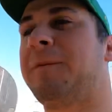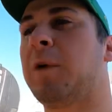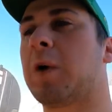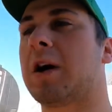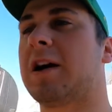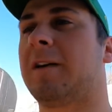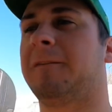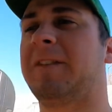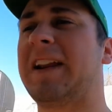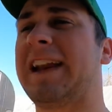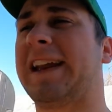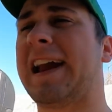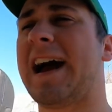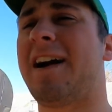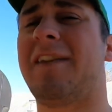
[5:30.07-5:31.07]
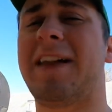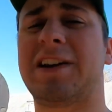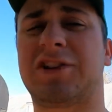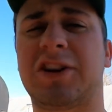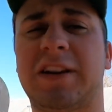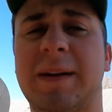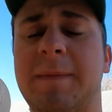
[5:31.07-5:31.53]
450 gallon. That
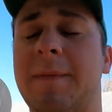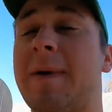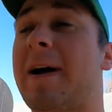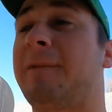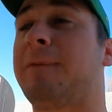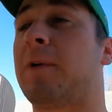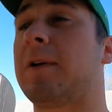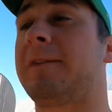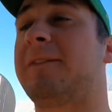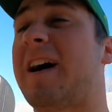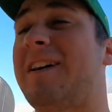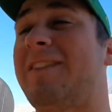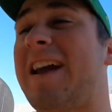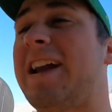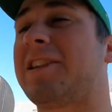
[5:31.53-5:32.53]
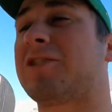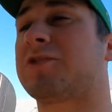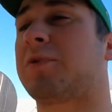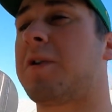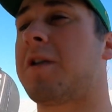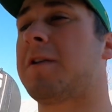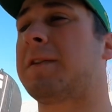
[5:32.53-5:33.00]
should give me about 45 acres
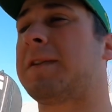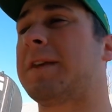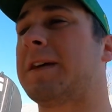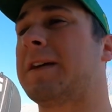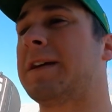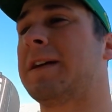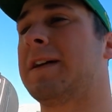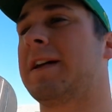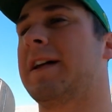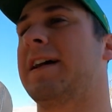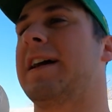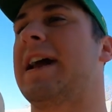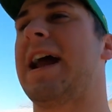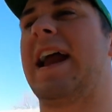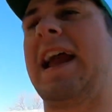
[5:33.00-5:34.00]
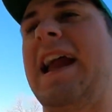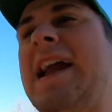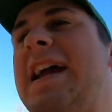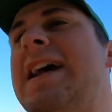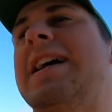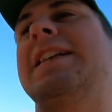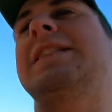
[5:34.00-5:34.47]
worth.
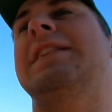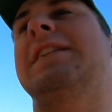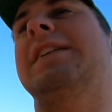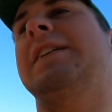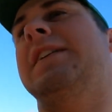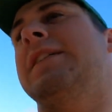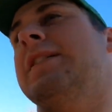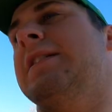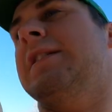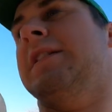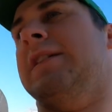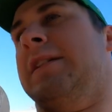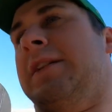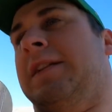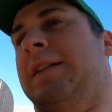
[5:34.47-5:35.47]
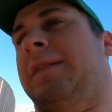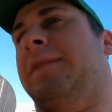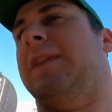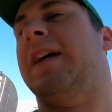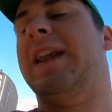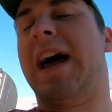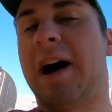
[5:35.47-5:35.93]
And
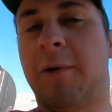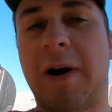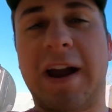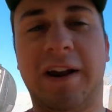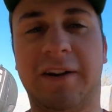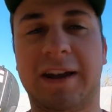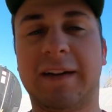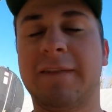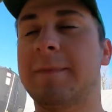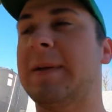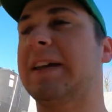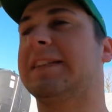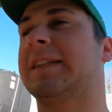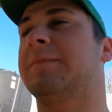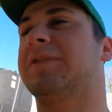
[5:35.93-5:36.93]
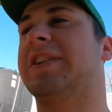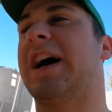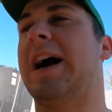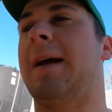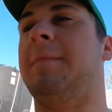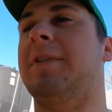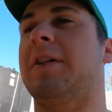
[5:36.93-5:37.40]
then that way it'll give me some
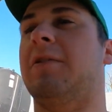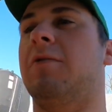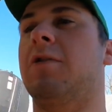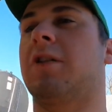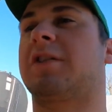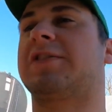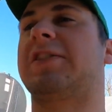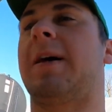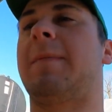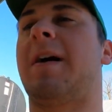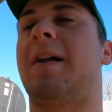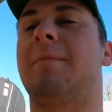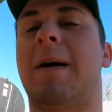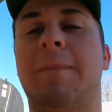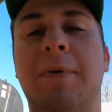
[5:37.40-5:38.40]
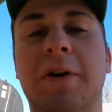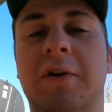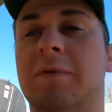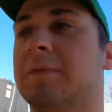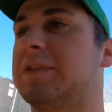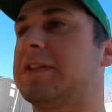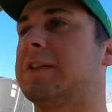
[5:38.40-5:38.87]
time to work some out of my booms.